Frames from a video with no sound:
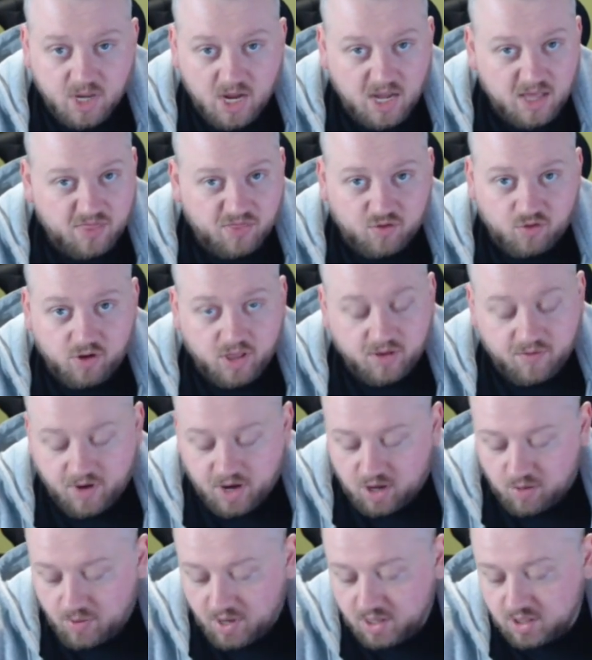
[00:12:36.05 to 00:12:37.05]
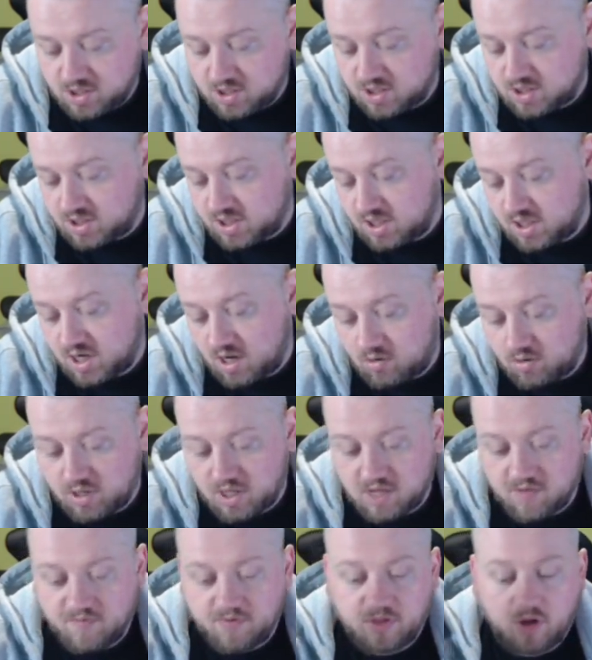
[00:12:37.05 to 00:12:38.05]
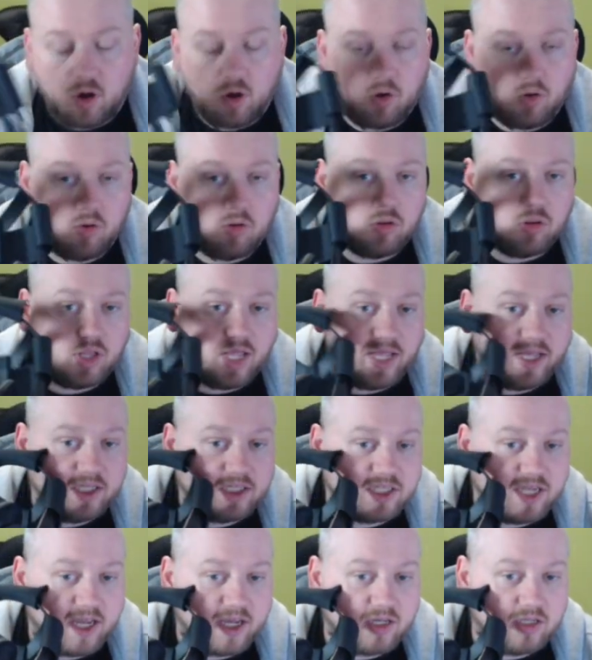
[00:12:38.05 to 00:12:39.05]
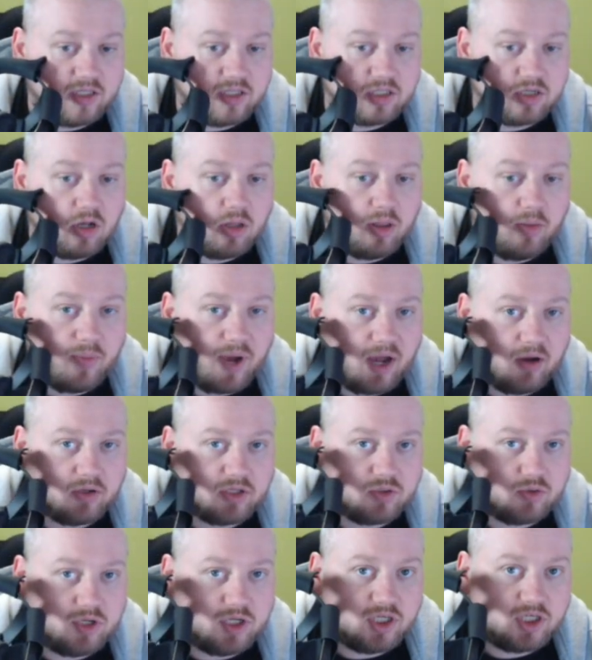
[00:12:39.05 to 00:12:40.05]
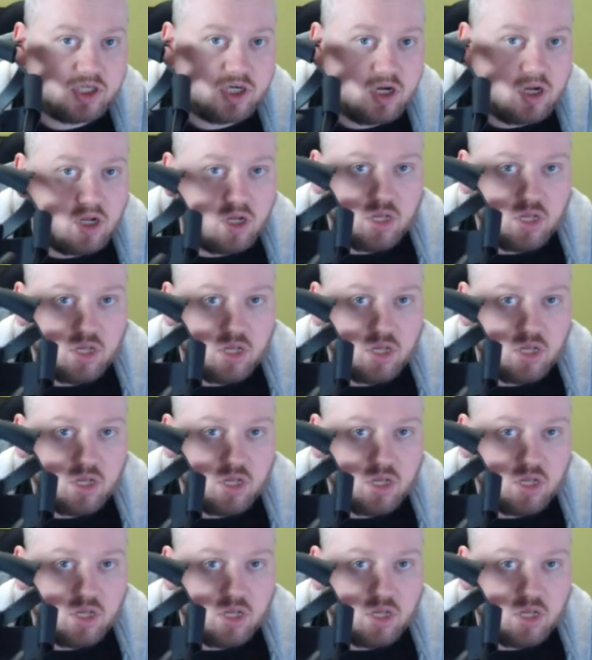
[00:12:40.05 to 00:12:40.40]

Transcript: I thoroughly recommend just, you give it the whole 8 seconds on the power switch